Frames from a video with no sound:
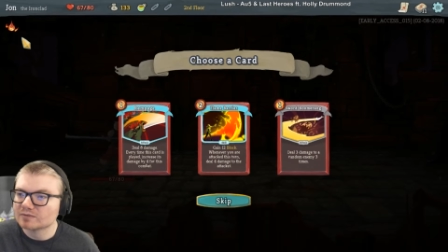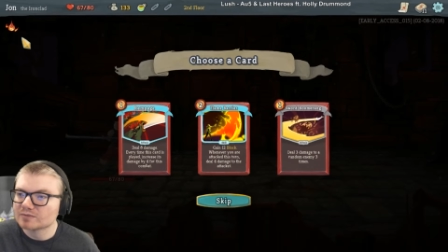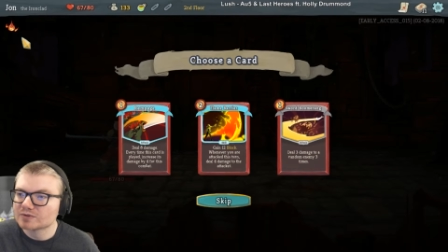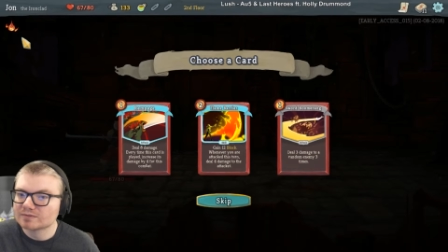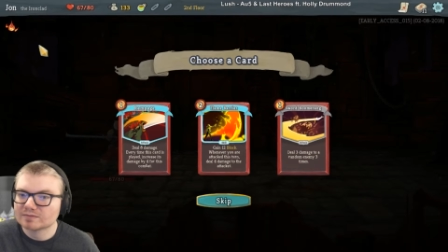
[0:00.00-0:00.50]

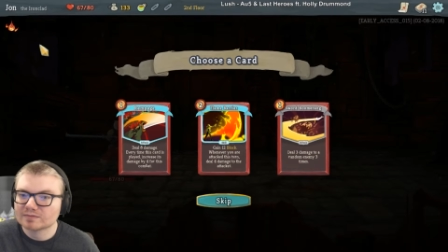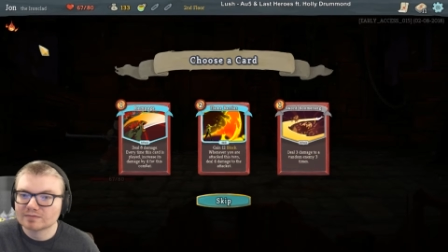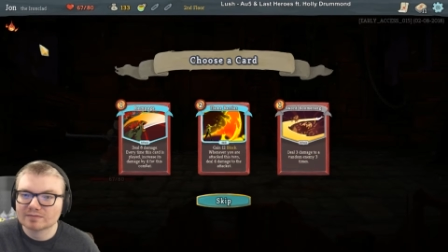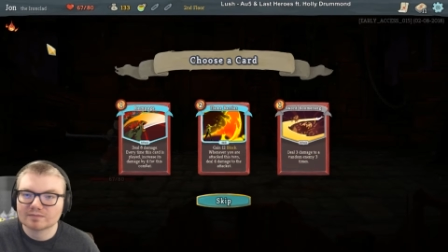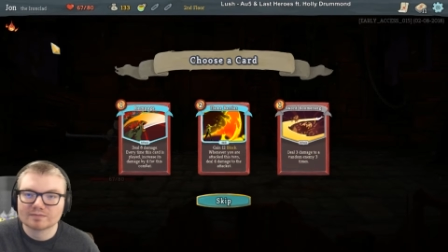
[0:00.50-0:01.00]
Oops.
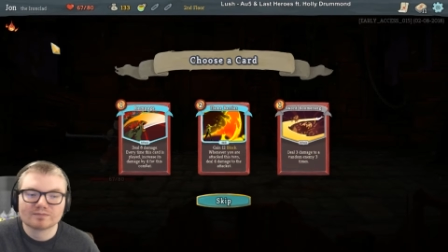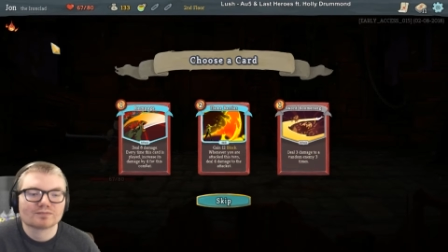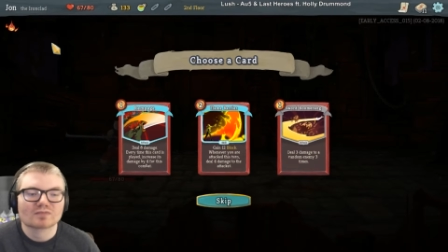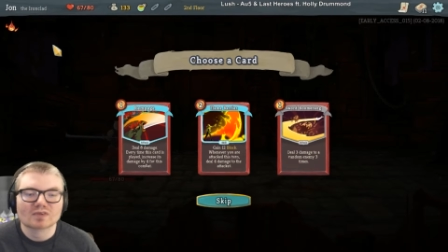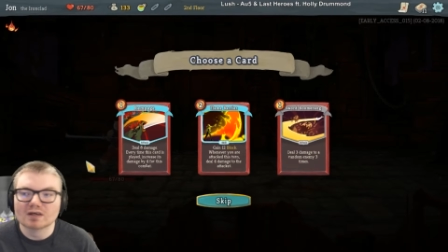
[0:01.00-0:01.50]

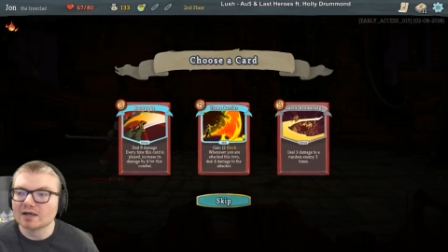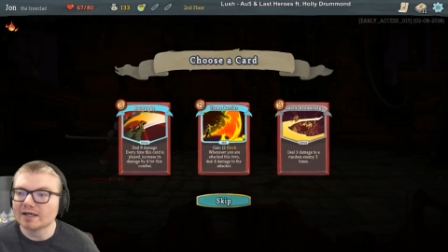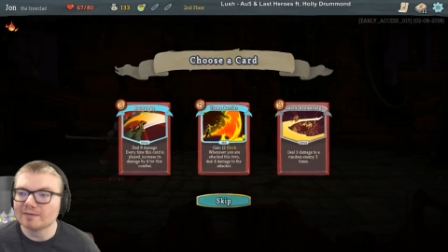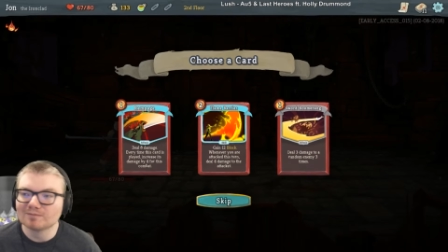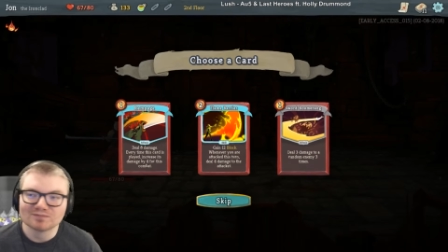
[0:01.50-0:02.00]
All
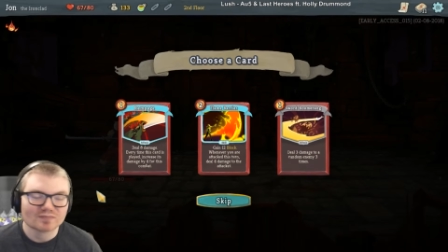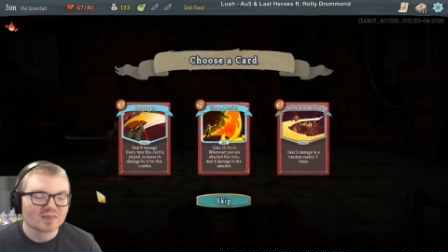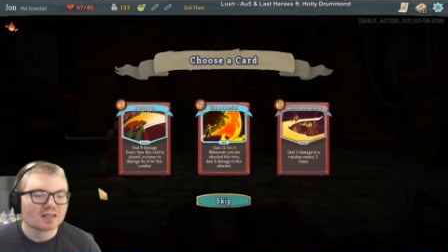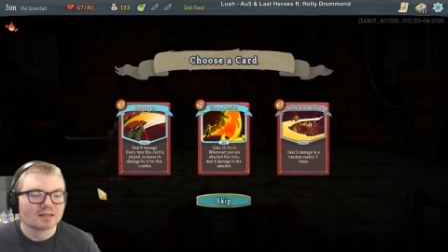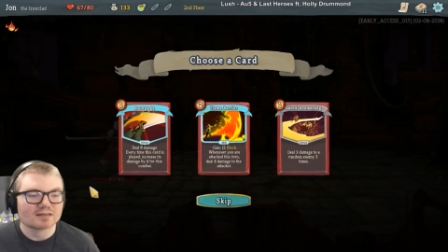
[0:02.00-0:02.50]
right.
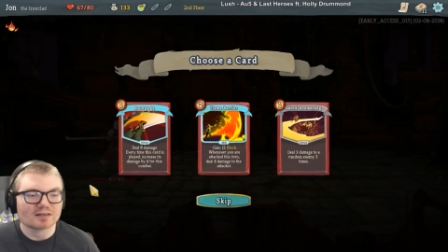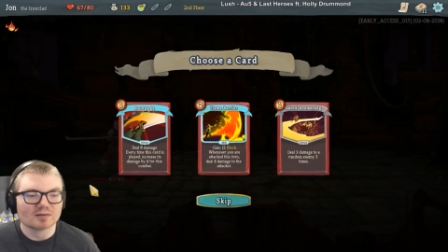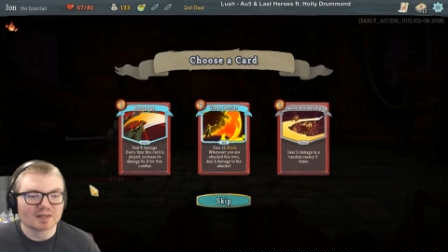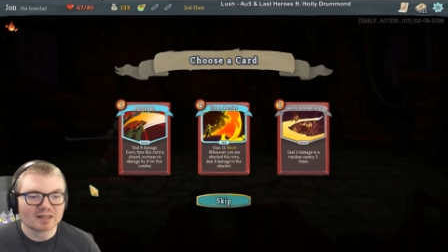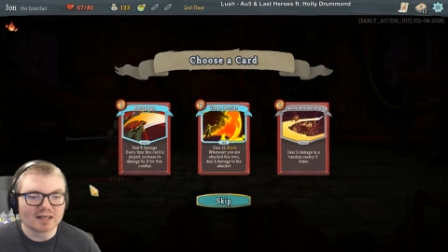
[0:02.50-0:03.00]
Sorry
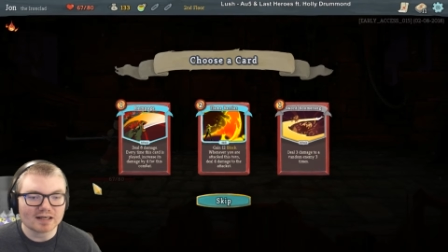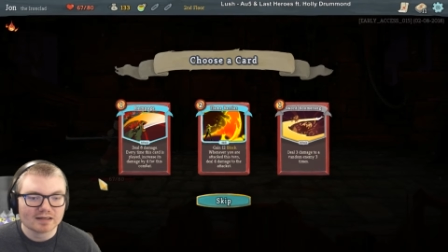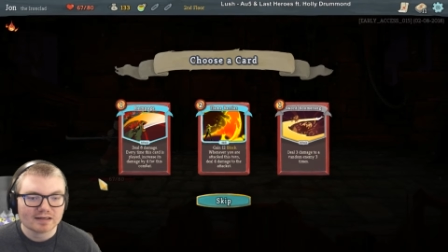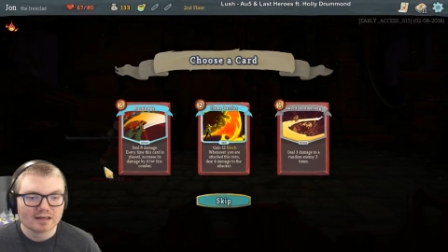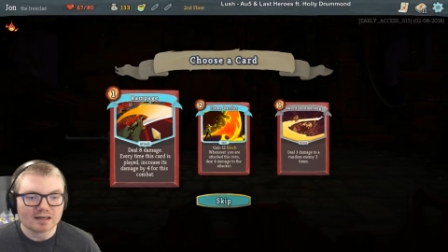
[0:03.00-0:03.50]
about
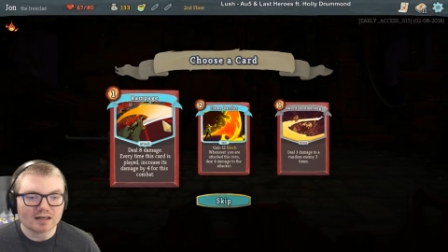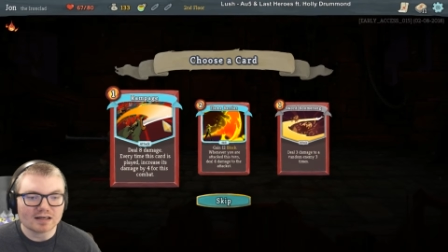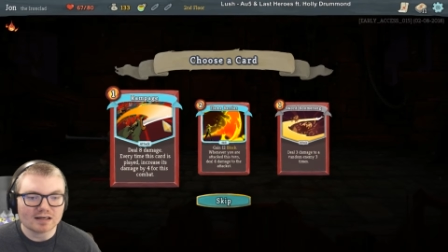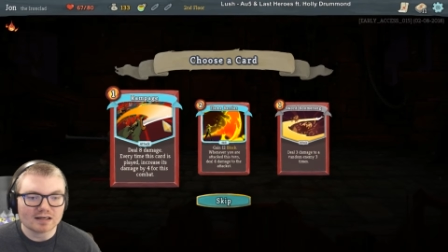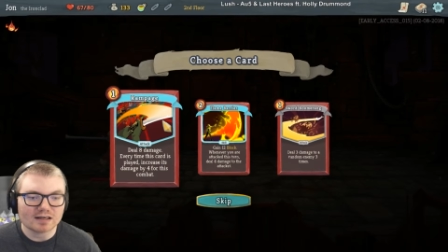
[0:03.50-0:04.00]
that.
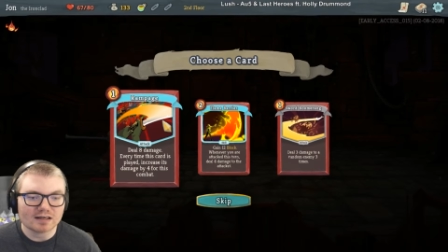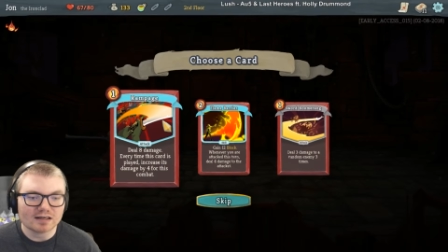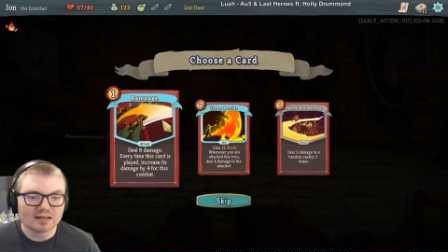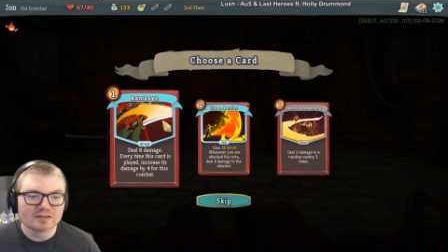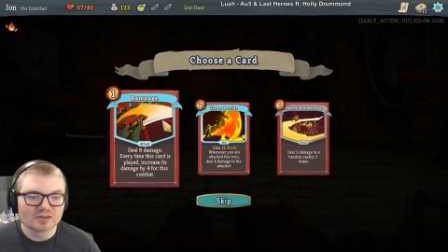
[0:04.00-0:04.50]

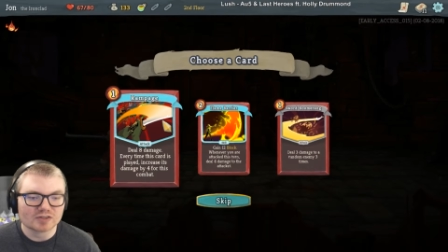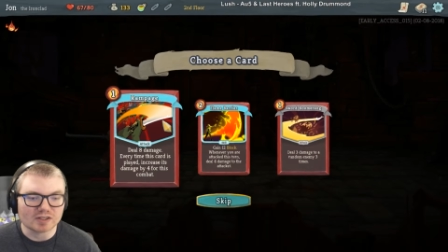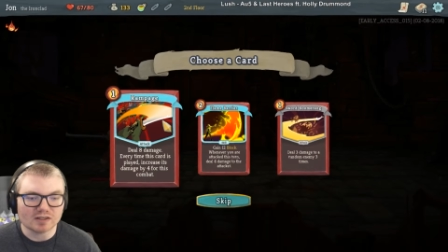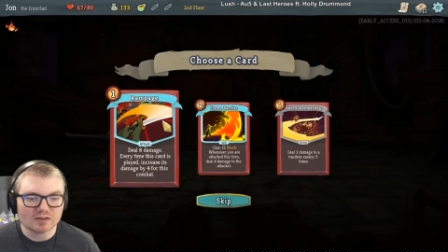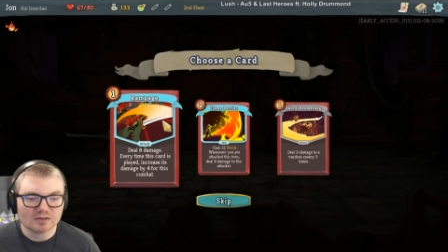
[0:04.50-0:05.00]
Uh,
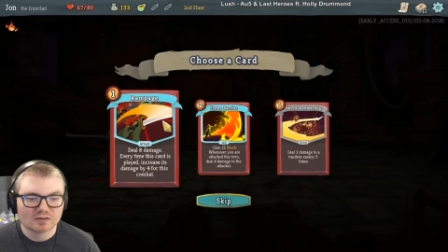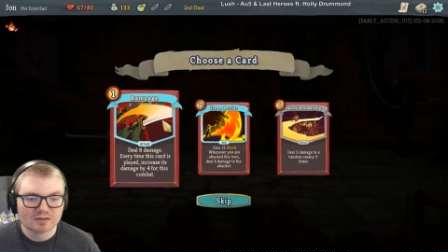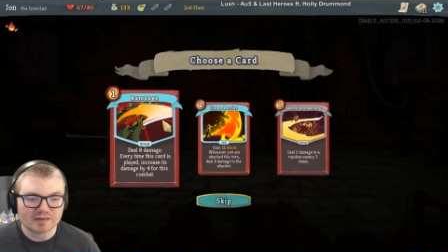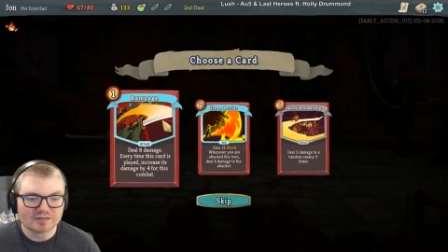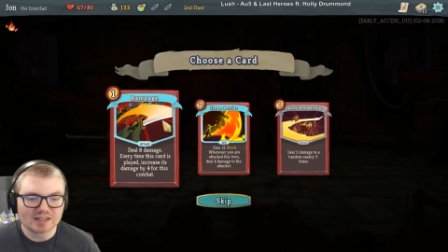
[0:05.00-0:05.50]
so,
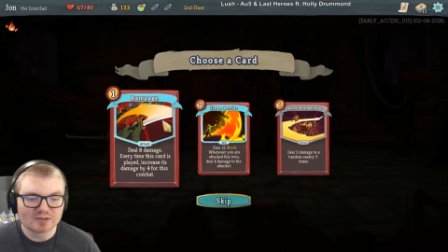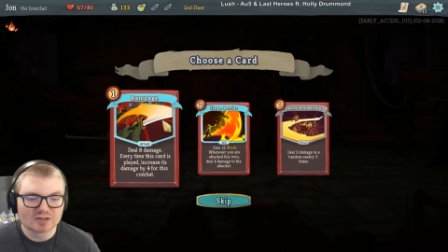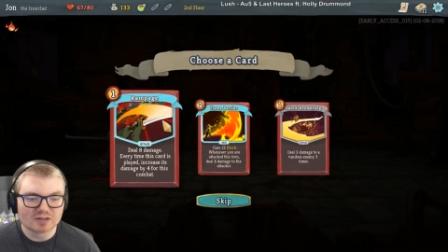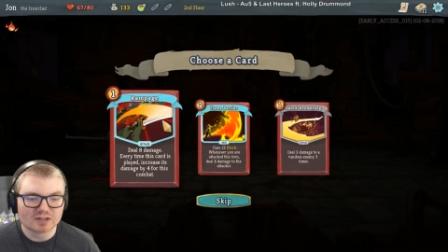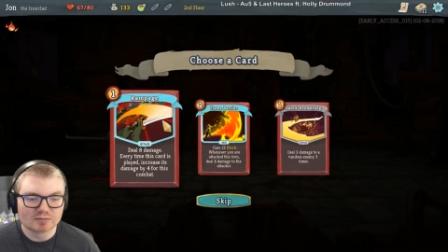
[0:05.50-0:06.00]
every time
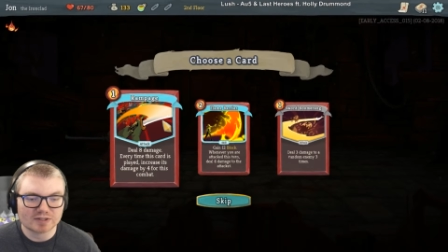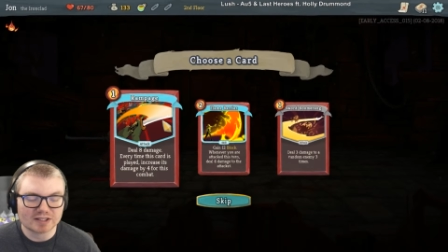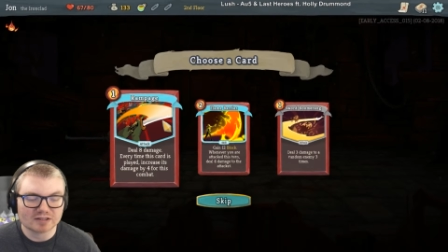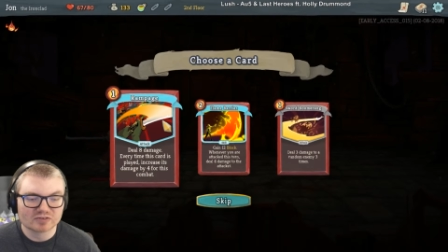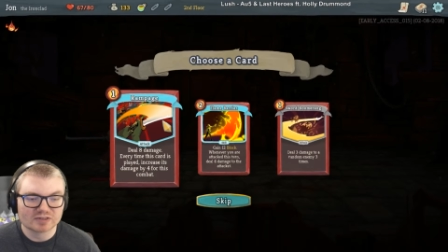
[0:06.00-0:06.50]
this card is
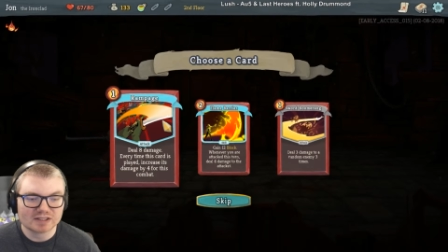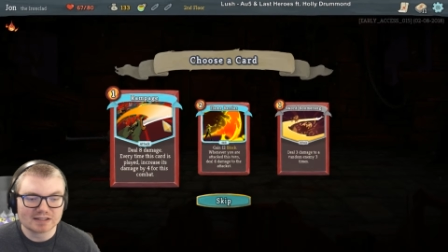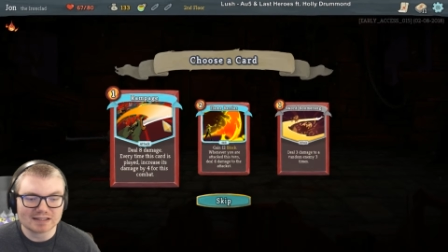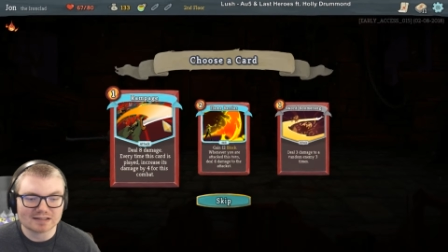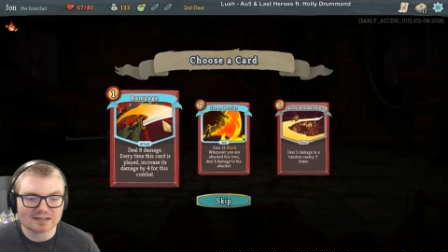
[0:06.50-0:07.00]
played,
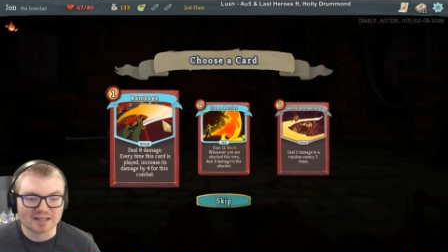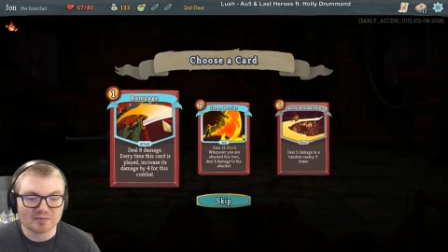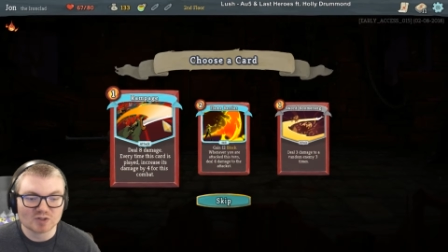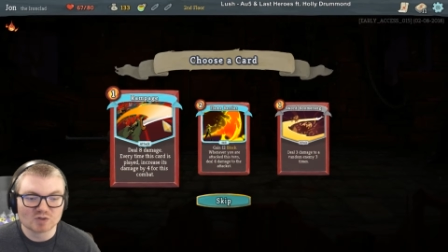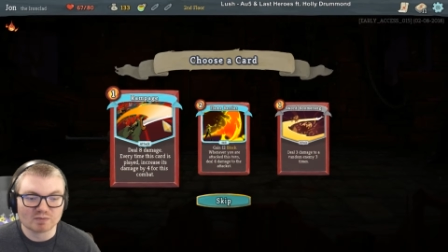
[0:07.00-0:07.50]
increase its
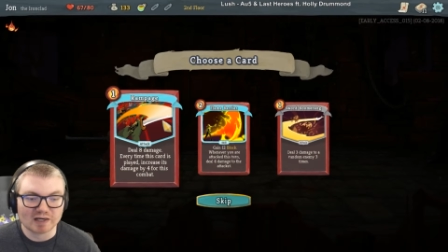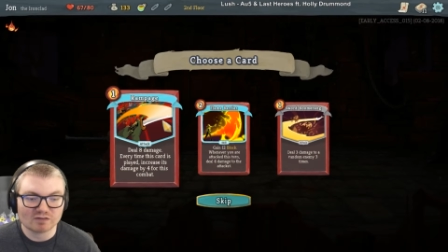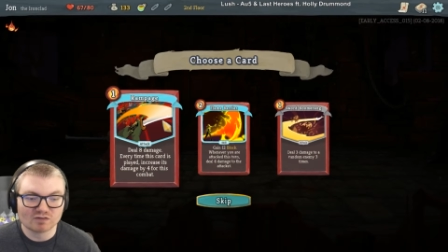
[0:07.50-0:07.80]
damage by